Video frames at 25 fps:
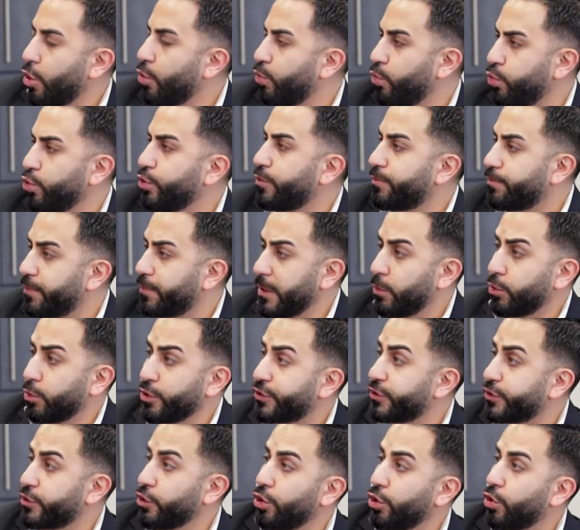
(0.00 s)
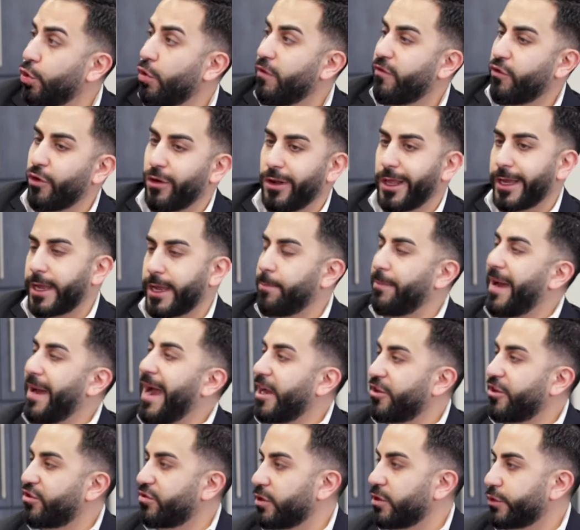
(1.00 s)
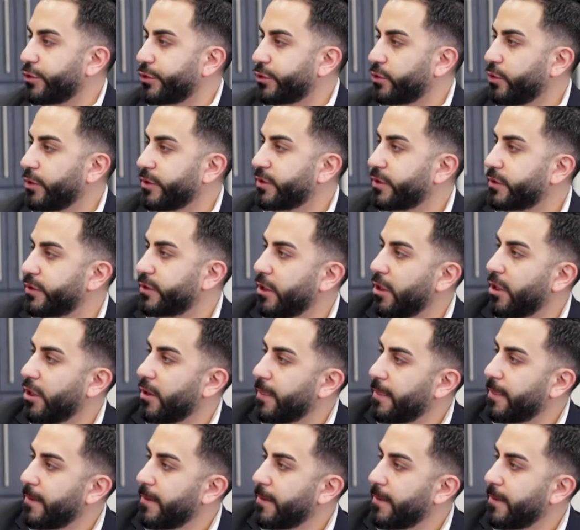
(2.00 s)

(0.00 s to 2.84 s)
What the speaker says: Or would people still go for like a bachelor suite still?